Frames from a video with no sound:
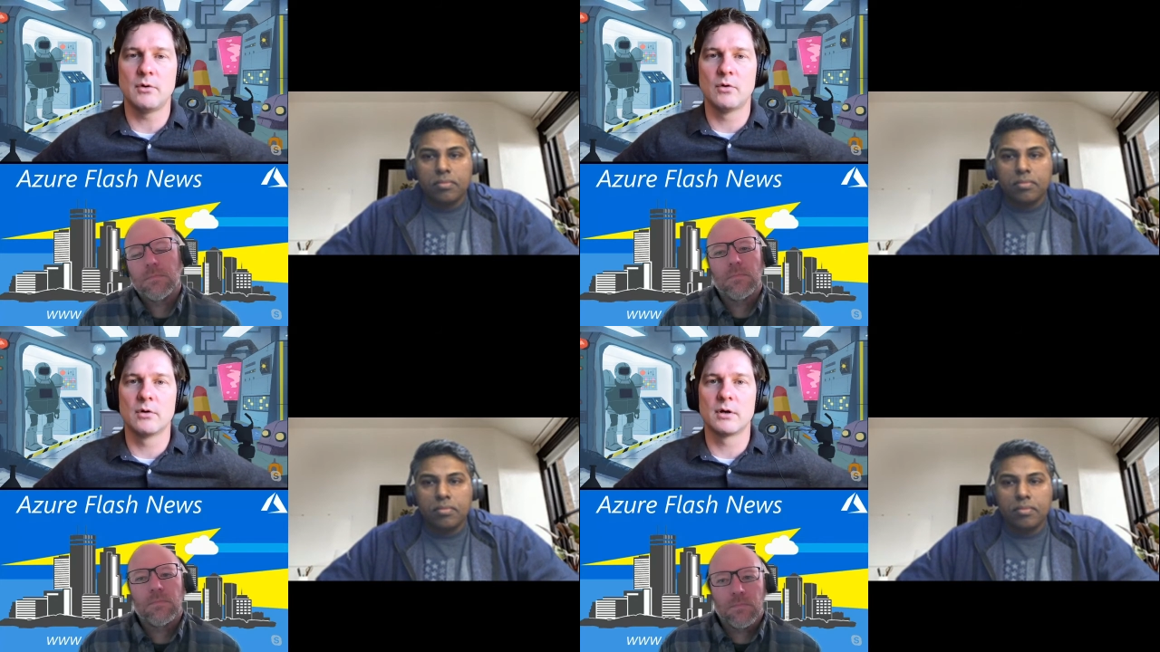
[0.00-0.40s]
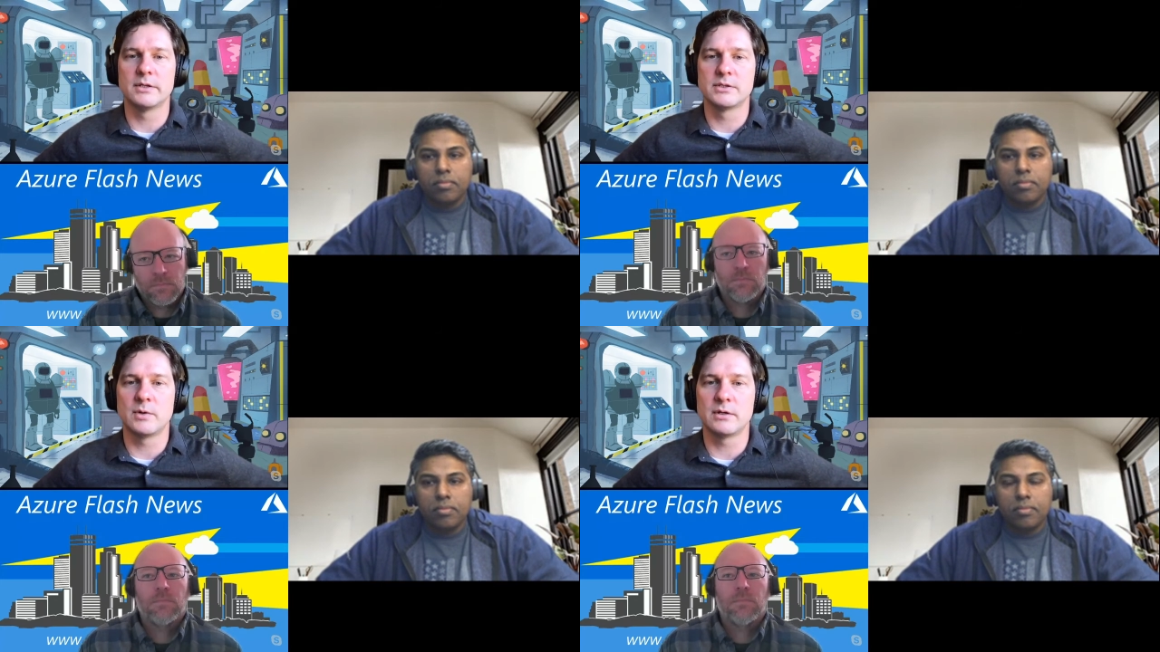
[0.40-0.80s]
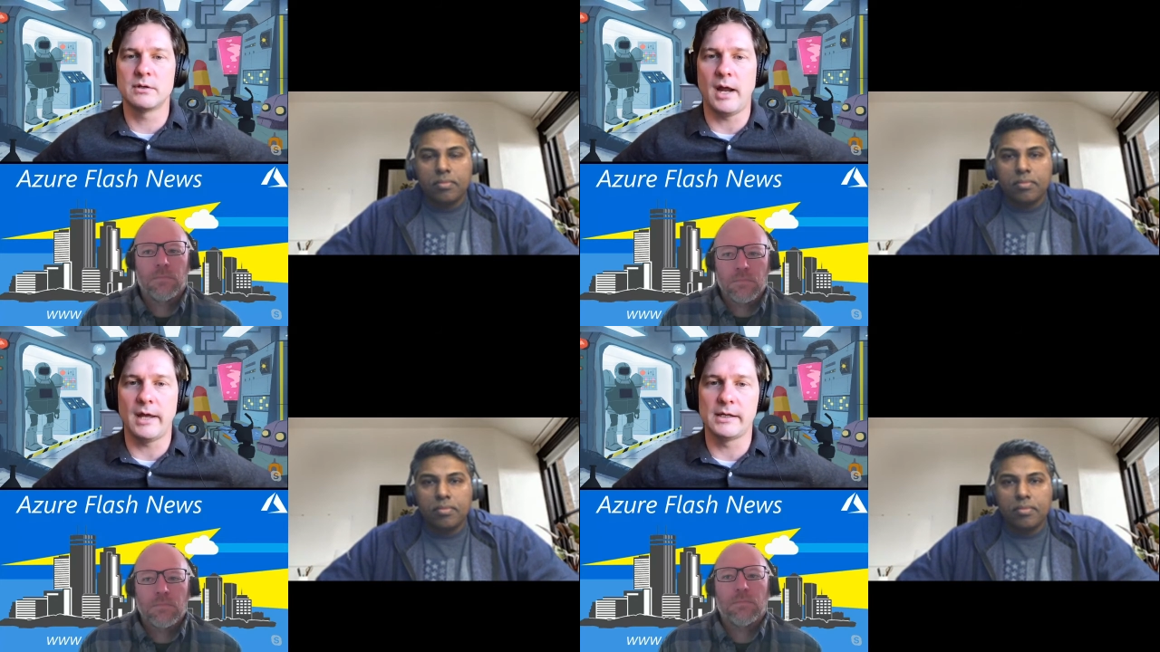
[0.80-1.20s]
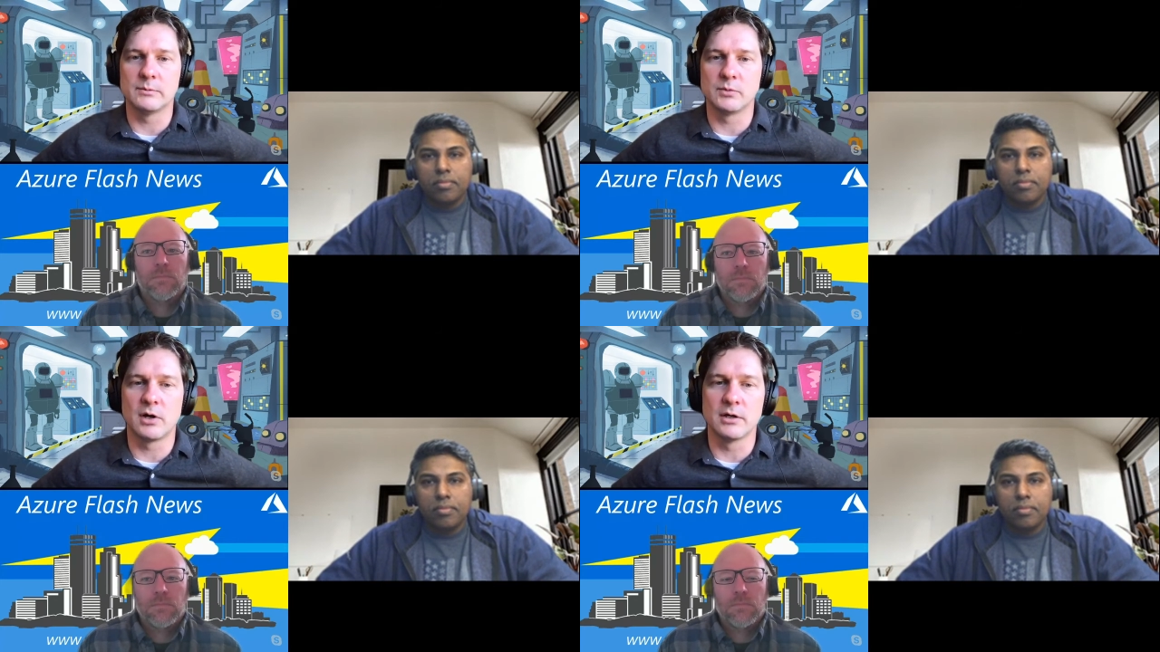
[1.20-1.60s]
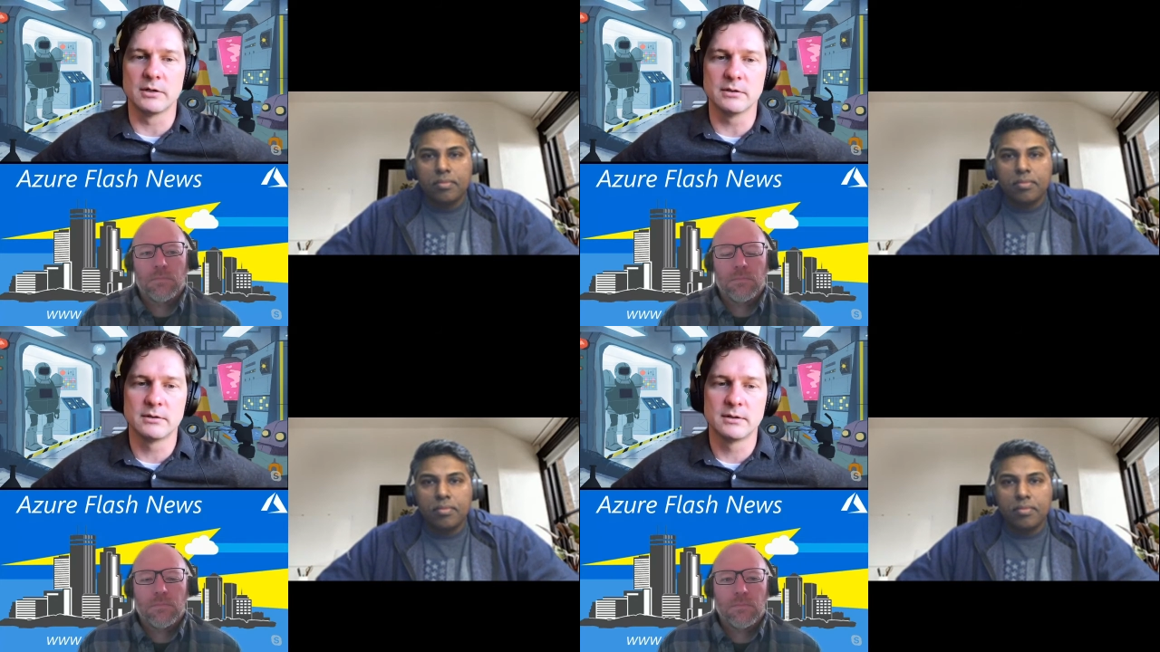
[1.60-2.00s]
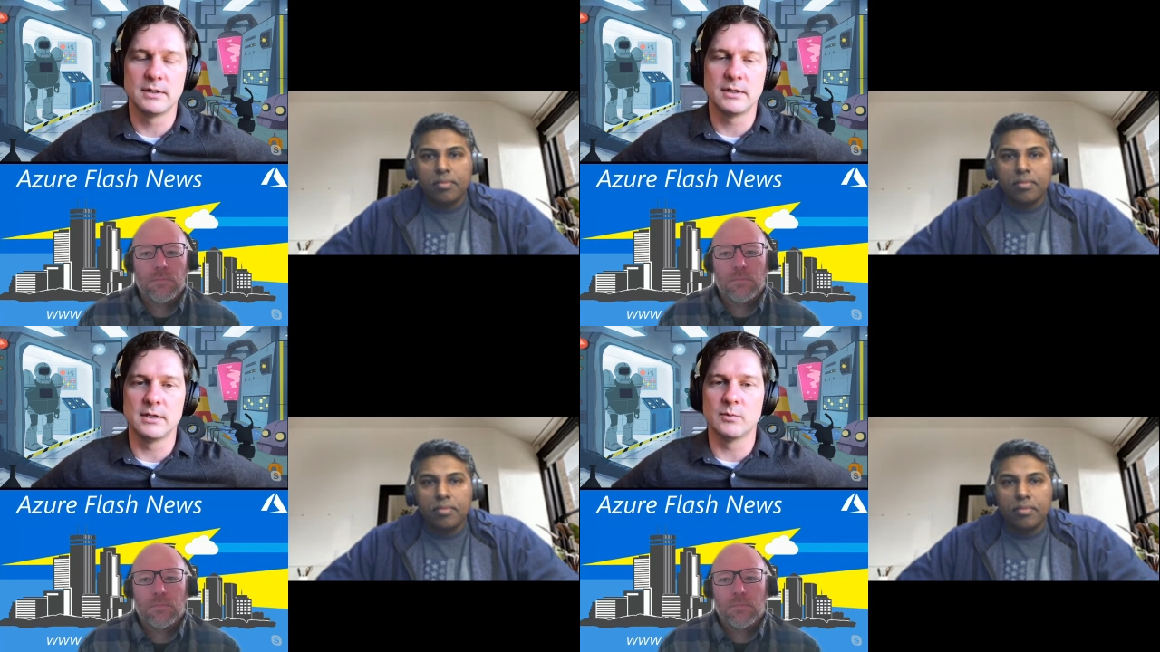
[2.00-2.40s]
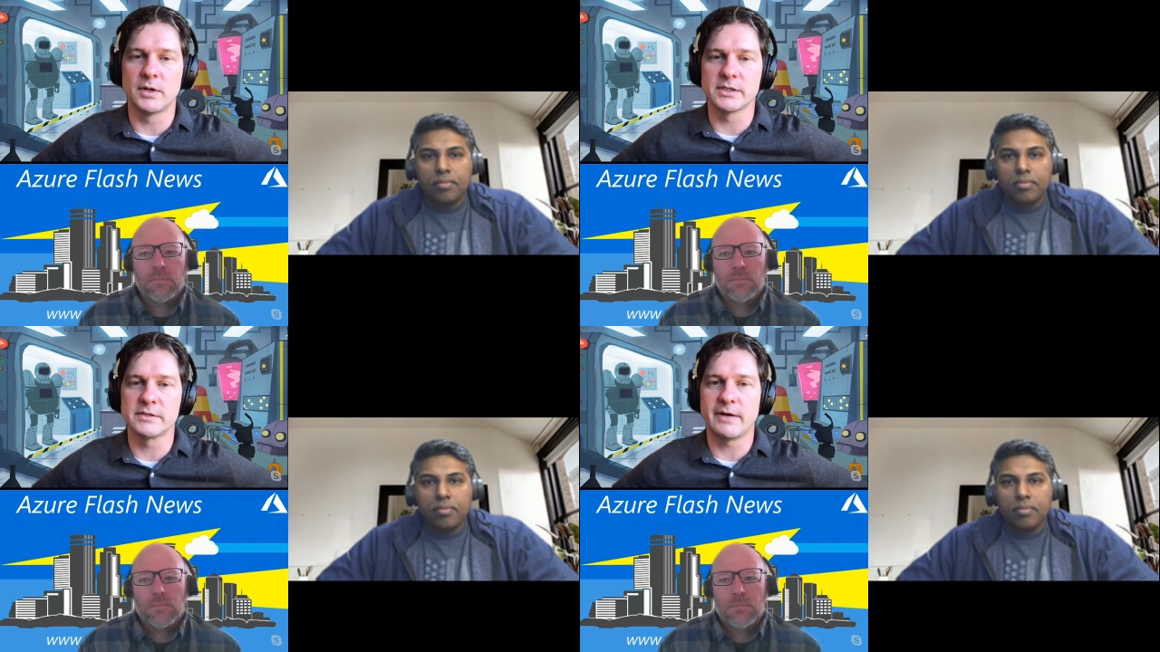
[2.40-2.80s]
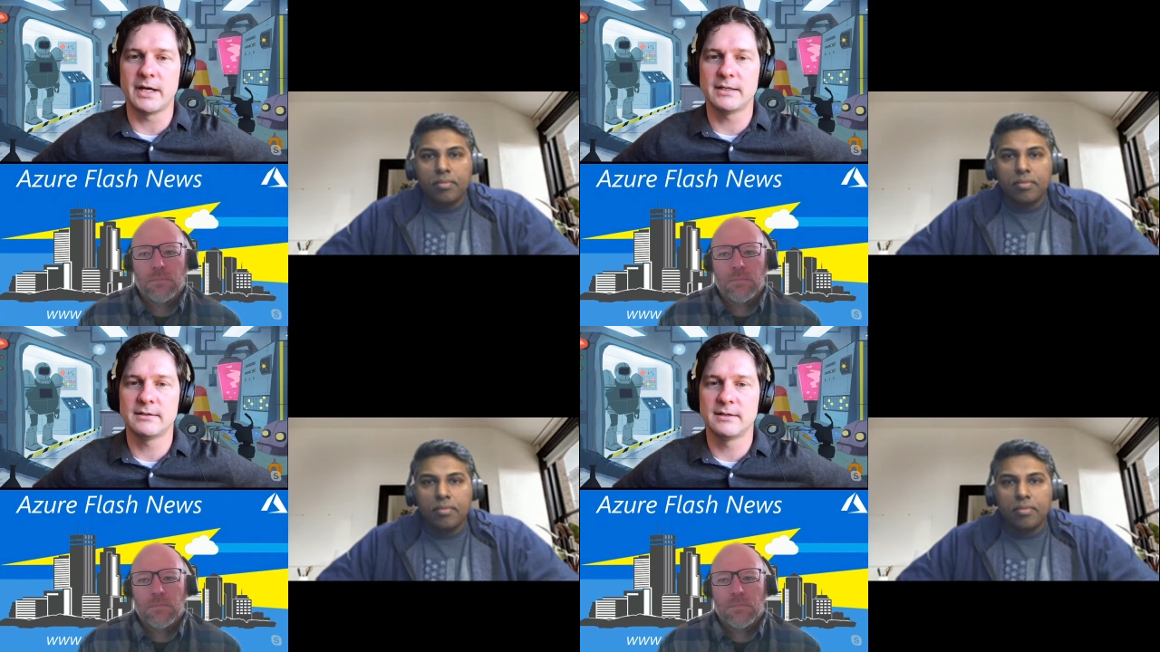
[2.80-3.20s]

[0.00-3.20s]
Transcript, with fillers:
Speaker 1: or on Twitter at m garner. Either one is fine.